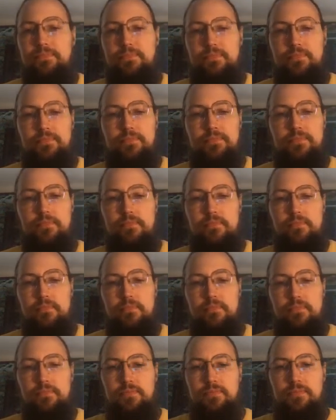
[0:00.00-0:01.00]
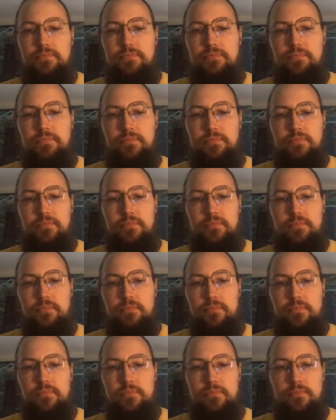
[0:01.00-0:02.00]

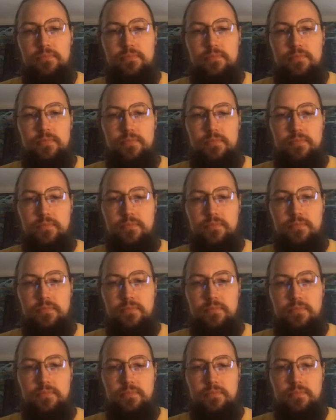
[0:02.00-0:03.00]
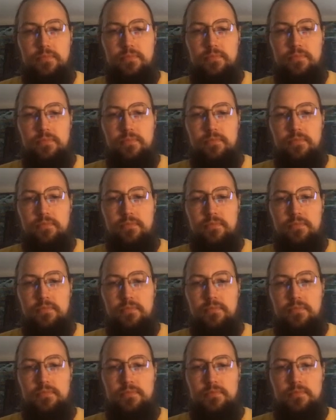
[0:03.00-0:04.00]

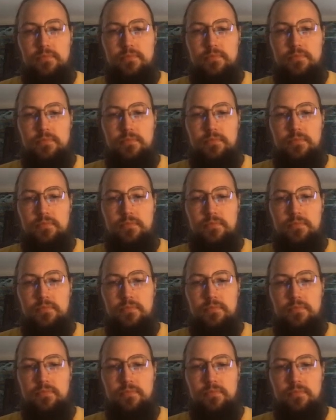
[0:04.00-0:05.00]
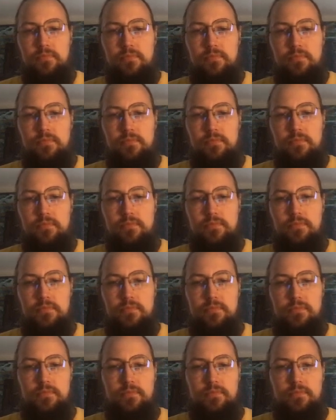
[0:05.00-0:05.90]
Nobody speaks.